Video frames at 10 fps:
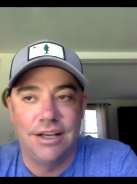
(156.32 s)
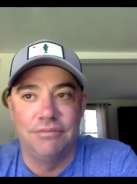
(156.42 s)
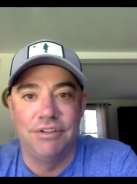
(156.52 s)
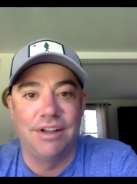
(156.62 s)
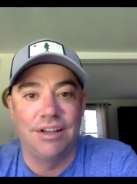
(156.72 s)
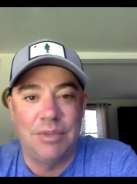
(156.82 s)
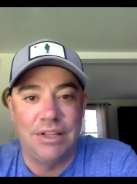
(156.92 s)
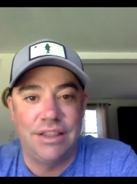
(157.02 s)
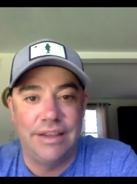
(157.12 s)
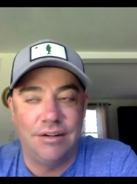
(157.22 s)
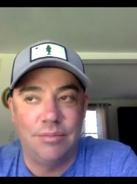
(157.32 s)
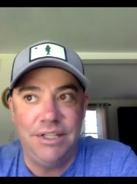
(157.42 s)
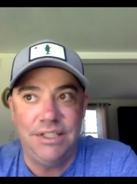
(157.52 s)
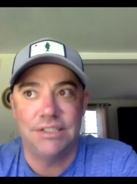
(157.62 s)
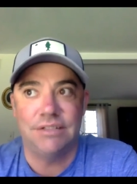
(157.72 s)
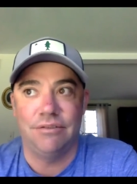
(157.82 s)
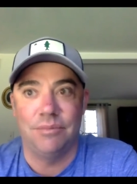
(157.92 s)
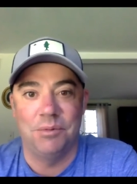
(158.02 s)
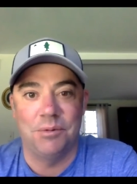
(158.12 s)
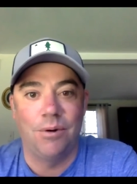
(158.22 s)
developing therapies for
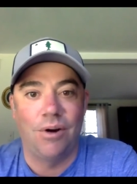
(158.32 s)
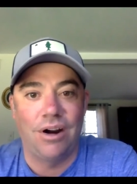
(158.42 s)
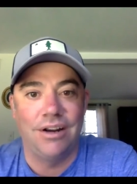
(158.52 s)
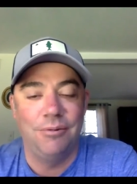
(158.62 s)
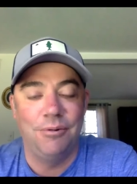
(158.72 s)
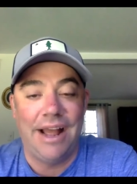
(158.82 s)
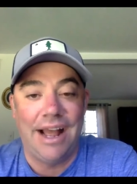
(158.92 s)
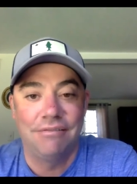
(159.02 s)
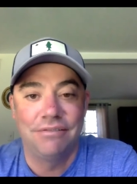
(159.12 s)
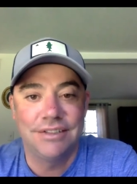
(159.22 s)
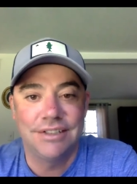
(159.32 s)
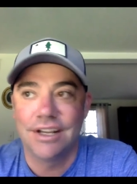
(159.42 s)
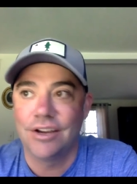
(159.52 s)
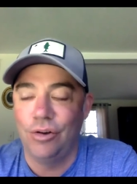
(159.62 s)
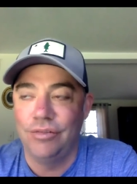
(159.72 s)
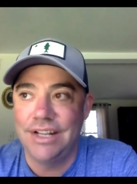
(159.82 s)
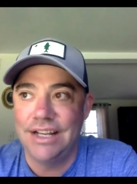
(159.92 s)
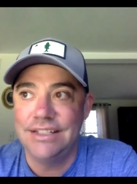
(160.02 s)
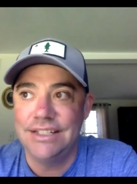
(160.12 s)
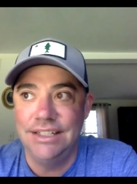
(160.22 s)
people who have
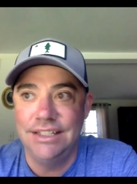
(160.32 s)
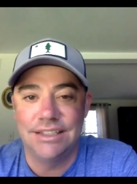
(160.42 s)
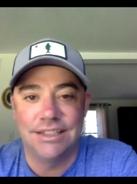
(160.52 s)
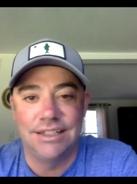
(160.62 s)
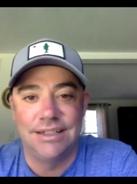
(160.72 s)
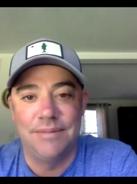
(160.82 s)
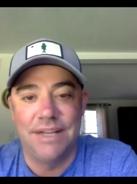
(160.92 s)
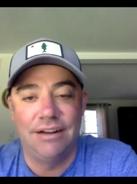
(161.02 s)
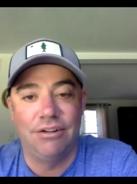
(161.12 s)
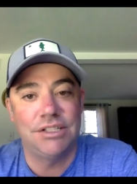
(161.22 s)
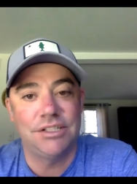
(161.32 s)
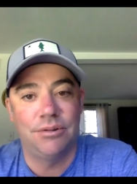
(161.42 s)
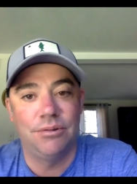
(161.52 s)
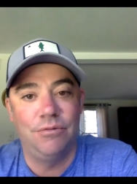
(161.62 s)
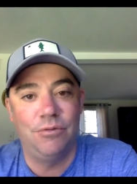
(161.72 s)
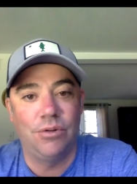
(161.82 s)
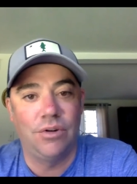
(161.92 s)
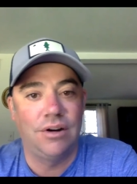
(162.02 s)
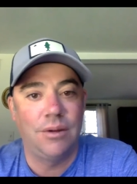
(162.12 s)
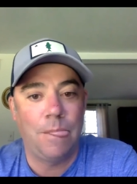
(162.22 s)
COVID-19, and also
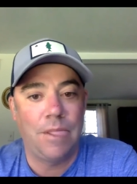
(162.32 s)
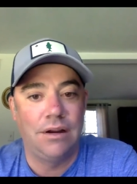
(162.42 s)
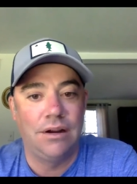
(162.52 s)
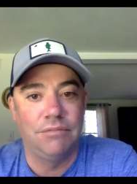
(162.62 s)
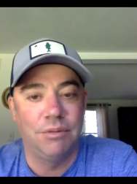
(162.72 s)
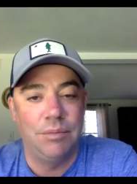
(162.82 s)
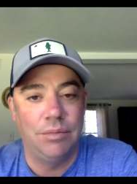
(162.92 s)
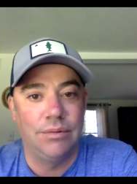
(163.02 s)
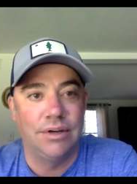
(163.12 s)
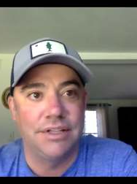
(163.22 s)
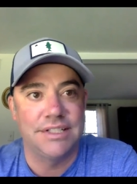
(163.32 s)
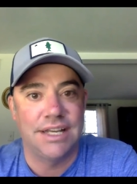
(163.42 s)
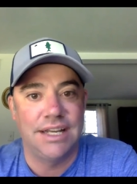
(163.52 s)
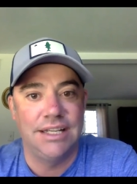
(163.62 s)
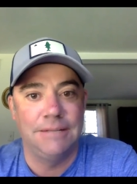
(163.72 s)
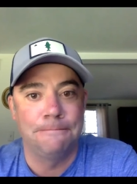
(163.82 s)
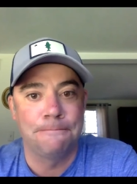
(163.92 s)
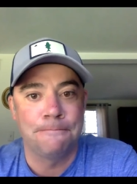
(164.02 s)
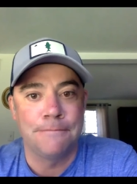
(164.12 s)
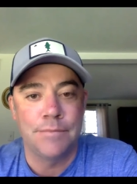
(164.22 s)
for the people who are designing
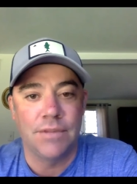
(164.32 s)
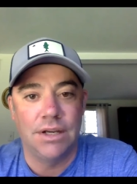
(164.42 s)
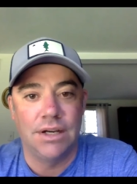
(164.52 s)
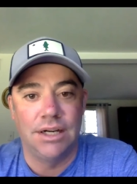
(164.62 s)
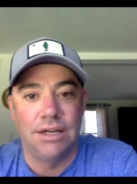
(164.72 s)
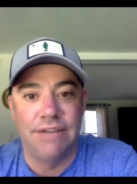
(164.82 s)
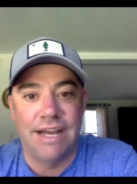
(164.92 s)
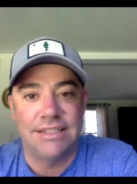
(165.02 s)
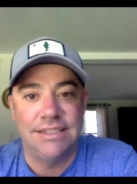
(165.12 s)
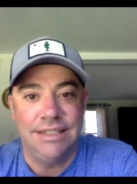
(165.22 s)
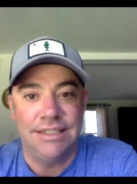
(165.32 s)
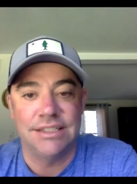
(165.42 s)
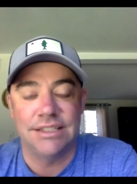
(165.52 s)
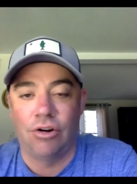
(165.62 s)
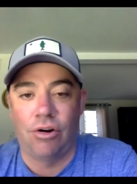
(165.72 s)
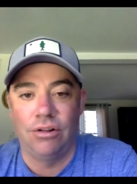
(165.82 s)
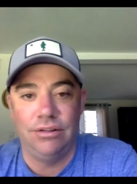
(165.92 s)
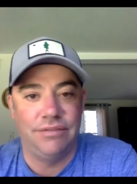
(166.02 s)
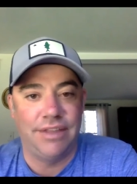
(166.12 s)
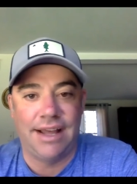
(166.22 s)
vaccines. All
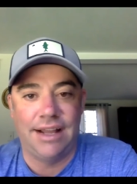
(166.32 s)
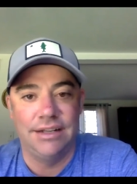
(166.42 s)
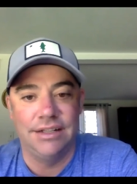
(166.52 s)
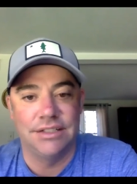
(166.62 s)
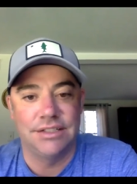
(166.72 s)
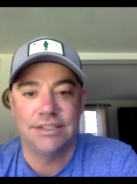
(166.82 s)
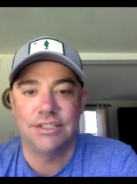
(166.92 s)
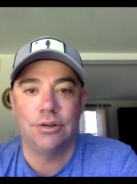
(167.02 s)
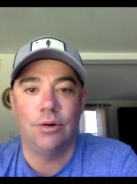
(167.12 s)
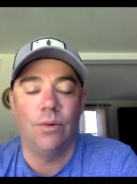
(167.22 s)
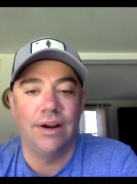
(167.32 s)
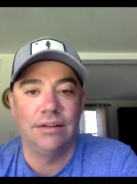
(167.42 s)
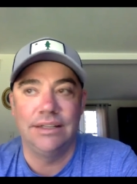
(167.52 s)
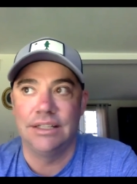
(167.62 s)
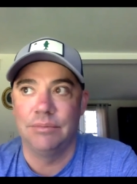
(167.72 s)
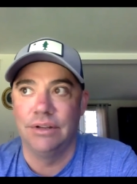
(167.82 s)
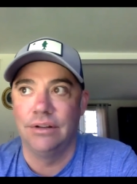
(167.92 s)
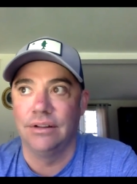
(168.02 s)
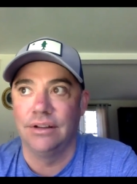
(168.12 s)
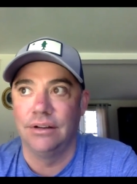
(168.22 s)
of that is squarely in the
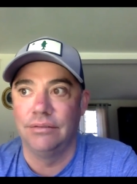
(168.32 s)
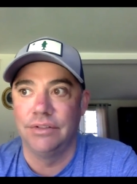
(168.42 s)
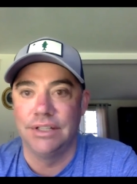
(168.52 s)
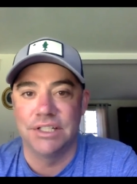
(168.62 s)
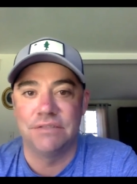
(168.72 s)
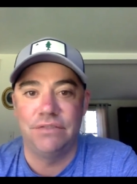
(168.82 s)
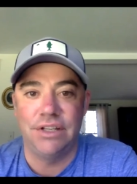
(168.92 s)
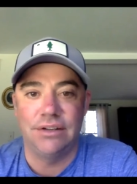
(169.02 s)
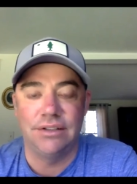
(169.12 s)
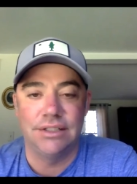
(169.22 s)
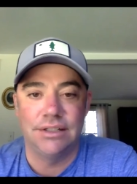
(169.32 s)
middle of this field.